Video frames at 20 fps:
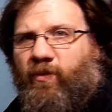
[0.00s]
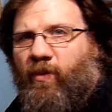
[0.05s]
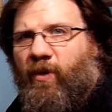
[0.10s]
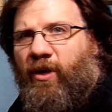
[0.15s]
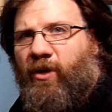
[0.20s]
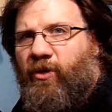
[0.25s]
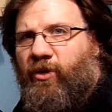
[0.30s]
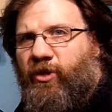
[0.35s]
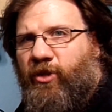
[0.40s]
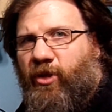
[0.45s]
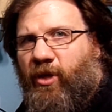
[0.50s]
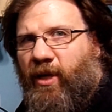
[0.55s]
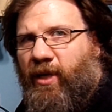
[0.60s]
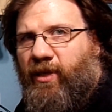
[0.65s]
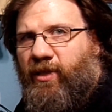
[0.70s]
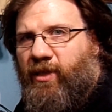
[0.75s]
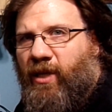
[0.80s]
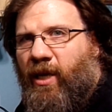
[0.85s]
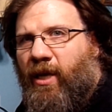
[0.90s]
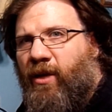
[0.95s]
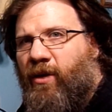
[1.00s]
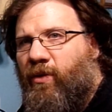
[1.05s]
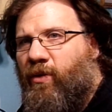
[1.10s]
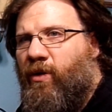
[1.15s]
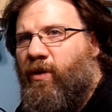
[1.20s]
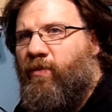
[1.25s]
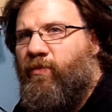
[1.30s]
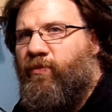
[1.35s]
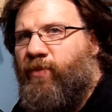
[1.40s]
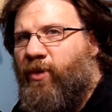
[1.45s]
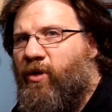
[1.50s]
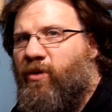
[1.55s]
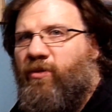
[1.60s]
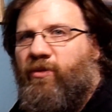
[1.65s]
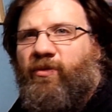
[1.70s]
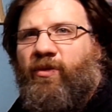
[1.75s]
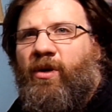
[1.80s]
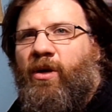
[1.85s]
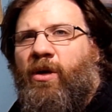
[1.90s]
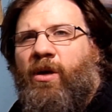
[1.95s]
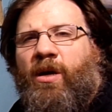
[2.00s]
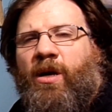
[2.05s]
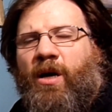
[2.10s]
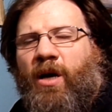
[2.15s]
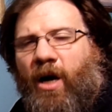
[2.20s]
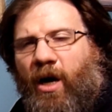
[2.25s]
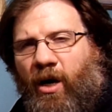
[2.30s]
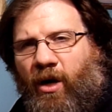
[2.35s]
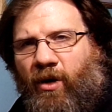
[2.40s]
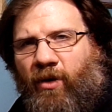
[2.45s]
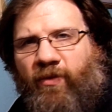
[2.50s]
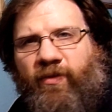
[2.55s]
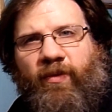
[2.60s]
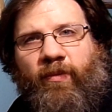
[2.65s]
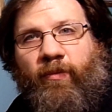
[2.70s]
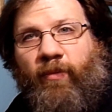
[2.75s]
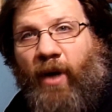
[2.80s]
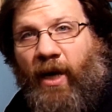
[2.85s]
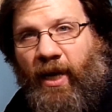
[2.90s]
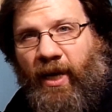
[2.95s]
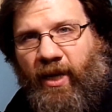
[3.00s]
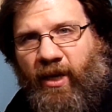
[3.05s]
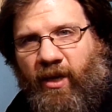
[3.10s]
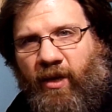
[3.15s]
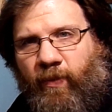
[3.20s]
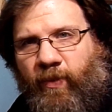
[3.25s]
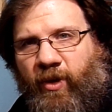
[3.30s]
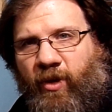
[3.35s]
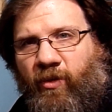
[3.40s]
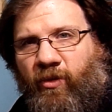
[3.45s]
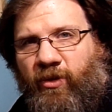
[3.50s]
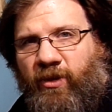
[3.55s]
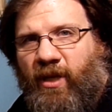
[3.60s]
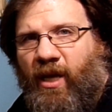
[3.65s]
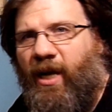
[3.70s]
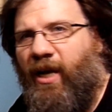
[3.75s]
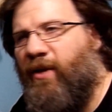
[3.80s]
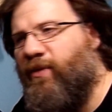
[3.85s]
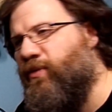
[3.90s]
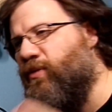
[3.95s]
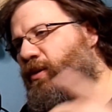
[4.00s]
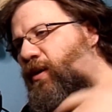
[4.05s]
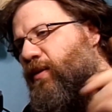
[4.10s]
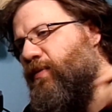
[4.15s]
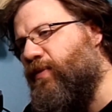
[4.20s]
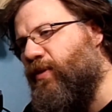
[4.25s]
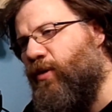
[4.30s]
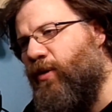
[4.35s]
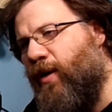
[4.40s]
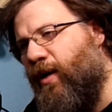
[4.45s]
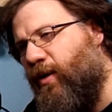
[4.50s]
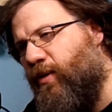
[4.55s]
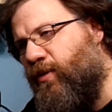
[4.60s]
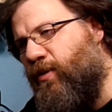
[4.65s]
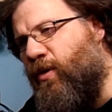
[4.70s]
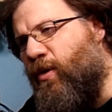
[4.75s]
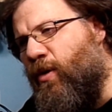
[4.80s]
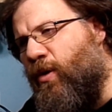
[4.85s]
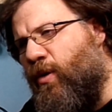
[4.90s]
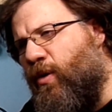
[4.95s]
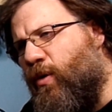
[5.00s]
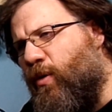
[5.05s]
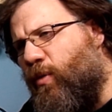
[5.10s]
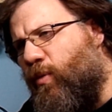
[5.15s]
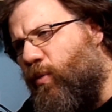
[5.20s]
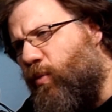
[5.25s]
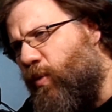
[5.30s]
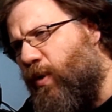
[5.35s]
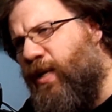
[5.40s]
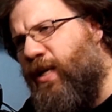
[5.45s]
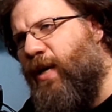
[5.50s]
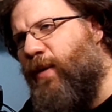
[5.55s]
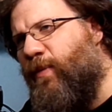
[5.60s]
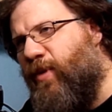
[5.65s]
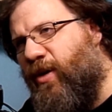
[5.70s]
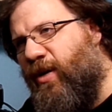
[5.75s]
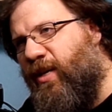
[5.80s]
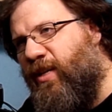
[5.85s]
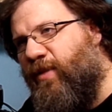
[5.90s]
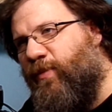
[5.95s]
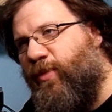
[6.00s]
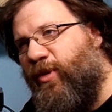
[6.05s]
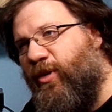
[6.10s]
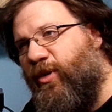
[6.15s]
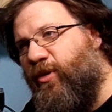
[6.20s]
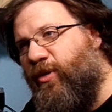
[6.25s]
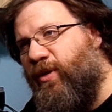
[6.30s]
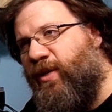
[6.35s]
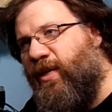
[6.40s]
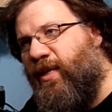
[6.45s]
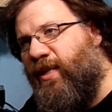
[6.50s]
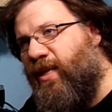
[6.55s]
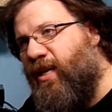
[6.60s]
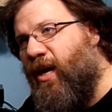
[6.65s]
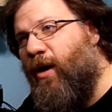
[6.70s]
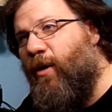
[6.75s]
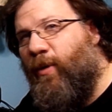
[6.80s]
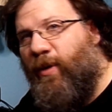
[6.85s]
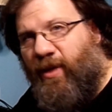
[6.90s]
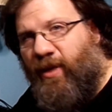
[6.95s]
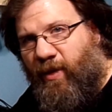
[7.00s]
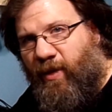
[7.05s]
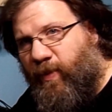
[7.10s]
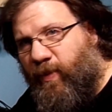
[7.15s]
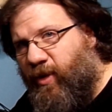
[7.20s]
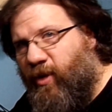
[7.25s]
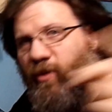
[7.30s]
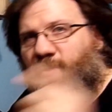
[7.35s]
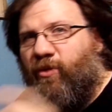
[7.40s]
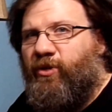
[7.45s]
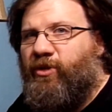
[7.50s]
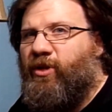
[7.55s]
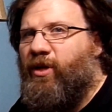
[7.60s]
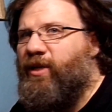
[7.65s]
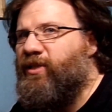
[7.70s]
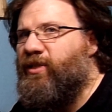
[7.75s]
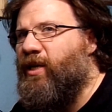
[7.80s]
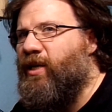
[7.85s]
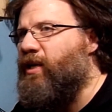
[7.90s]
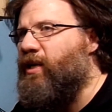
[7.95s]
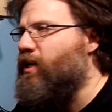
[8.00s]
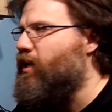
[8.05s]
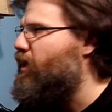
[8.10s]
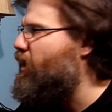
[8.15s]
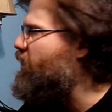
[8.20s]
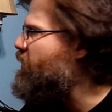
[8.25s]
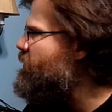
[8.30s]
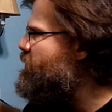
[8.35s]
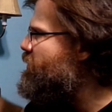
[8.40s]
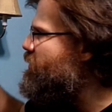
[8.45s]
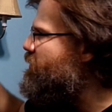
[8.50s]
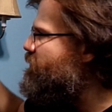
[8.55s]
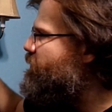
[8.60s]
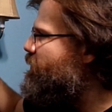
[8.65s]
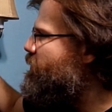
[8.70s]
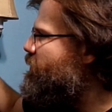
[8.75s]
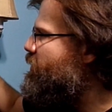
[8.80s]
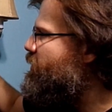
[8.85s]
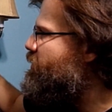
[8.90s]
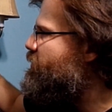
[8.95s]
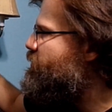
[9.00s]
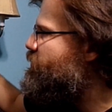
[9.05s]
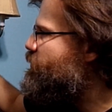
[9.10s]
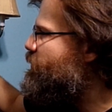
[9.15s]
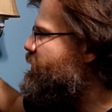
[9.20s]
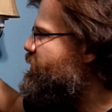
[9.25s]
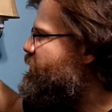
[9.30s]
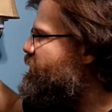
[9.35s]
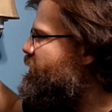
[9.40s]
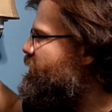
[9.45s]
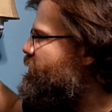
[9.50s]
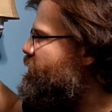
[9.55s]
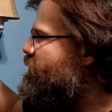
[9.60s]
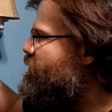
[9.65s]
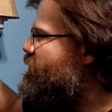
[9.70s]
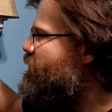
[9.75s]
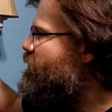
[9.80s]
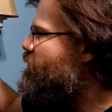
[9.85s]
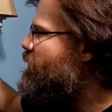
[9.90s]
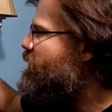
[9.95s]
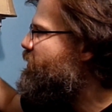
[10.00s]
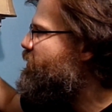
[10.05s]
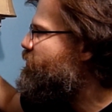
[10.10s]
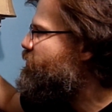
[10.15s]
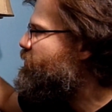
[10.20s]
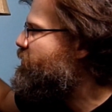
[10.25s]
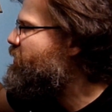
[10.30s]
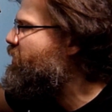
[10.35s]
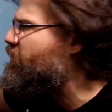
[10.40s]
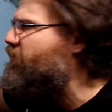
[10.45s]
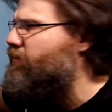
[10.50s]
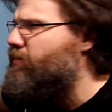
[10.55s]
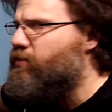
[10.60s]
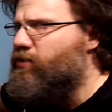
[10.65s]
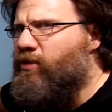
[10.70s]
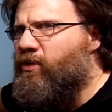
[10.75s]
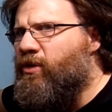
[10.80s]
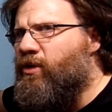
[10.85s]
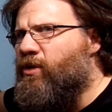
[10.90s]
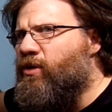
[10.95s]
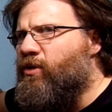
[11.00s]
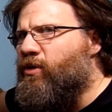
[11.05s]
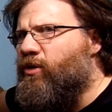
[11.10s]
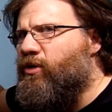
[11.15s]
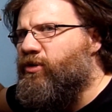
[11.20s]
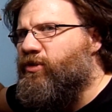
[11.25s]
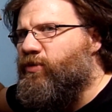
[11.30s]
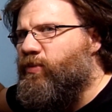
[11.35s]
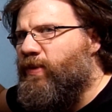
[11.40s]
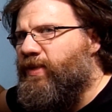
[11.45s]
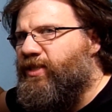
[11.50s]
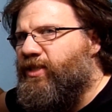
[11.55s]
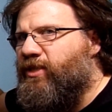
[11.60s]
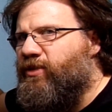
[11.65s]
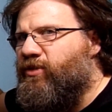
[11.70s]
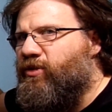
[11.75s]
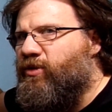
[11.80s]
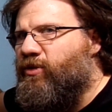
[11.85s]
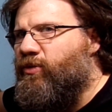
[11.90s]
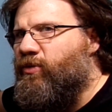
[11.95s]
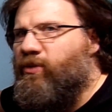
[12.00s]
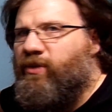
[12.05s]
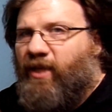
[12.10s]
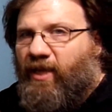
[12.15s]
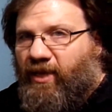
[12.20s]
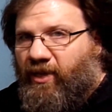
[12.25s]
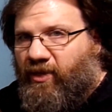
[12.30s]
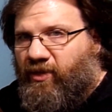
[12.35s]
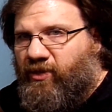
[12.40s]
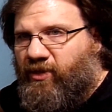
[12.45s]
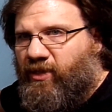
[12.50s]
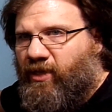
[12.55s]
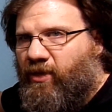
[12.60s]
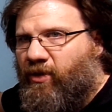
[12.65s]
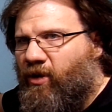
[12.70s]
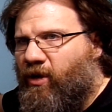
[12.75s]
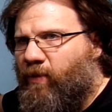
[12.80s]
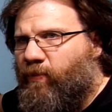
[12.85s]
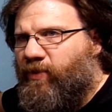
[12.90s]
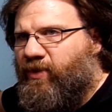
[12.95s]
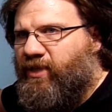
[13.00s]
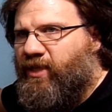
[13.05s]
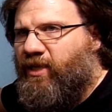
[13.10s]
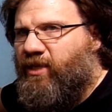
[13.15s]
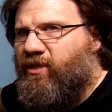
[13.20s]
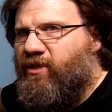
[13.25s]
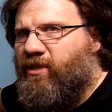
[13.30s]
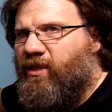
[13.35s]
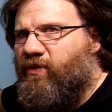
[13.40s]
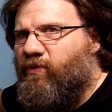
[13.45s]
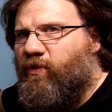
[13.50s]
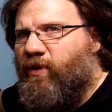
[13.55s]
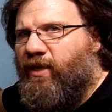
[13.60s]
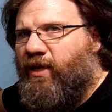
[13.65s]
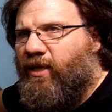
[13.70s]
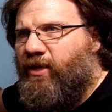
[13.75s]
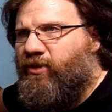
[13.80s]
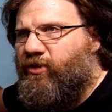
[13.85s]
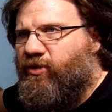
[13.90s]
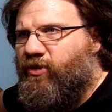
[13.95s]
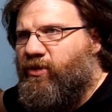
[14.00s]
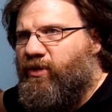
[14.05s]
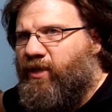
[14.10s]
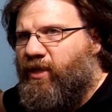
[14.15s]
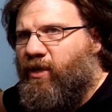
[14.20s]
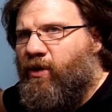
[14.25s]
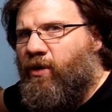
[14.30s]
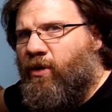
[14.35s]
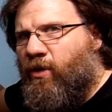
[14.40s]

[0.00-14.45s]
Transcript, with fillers: well, should I say, on both of my computers after I figure out when I'm going to build the own computer, should I say. I don't know if I'm going to switch this to Windows 11 or switch it to Linux. It all depends on what I actually